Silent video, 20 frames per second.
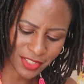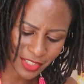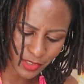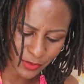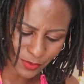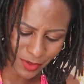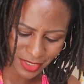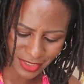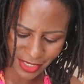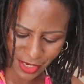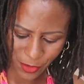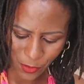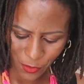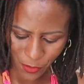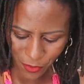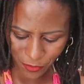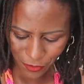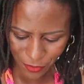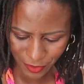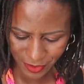this is what i
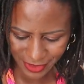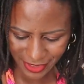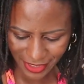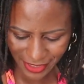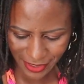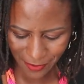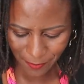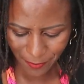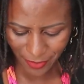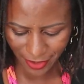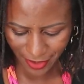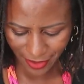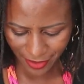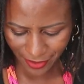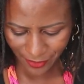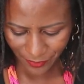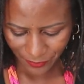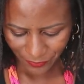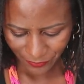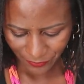wore for day
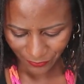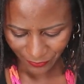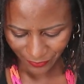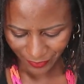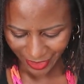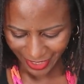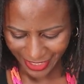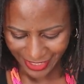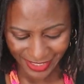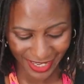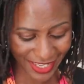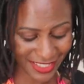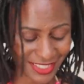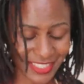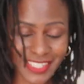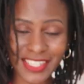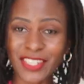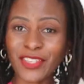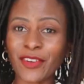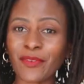number
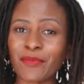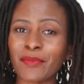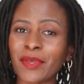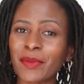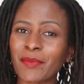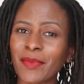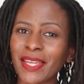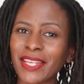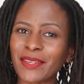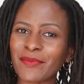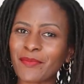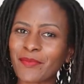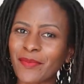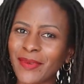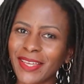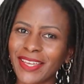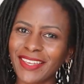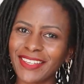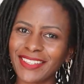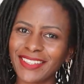19 of me made
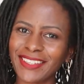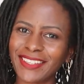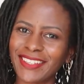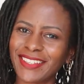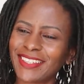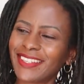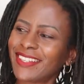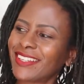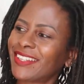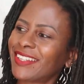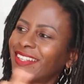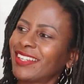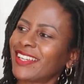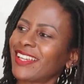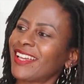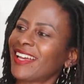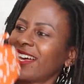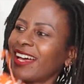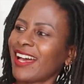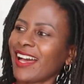may
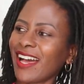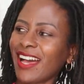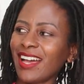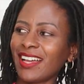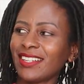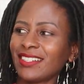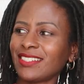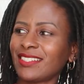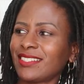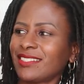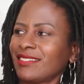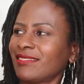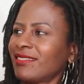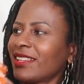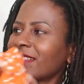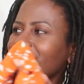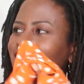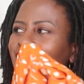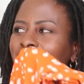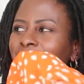and
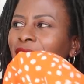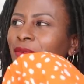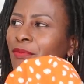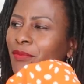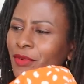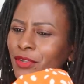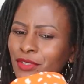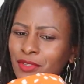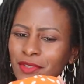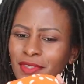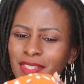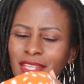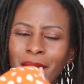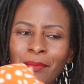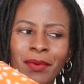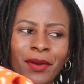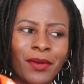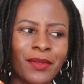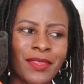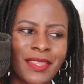there's nothing more to
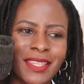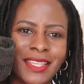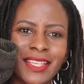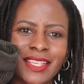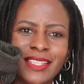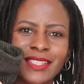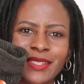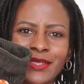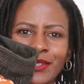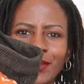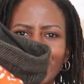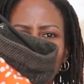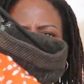say about this